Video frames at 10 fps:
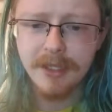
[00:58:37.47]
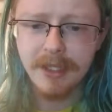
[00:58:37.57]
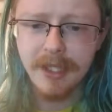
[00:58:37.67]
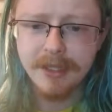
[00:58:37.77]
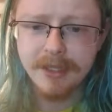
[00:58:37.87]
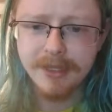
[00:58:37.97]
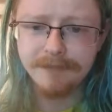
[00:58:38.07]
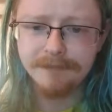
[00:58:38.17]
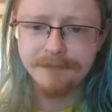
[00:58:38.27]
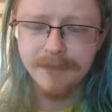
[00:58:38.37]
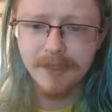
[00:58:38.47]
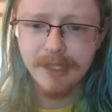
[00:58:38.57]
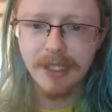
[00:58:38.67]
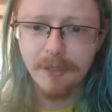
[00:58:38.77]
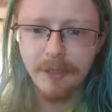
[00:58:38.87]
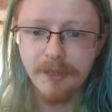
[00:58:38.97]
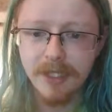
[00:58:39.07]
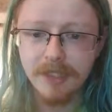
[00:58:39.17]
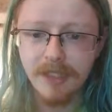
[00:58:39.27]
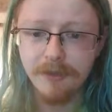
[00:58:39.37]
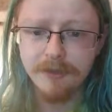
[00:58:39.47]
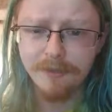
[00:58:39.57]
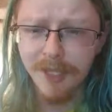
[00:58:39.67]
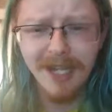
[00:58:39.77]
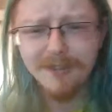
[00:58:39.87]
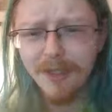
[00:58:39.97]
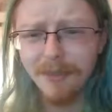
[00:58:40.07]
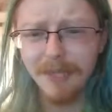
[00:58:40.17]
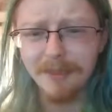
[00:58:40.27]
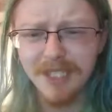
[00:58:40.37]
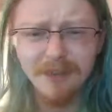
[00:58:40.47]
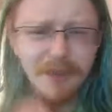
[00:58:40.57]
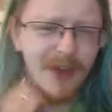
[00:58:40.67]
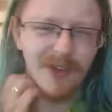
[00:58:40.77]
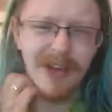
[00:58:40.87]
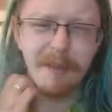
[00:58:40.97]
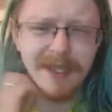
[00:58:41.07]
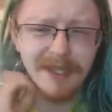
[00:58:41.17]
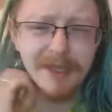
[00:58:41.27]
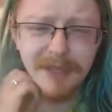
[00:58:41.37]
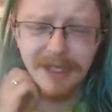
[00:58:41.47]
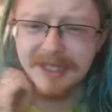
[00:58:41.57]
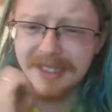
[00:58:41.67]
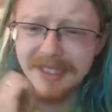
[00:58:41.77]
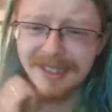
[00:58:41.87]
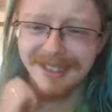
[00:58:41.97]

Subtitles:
tests of that stuff, but I haven't done many myself. I'm quite crap at them, to be honest.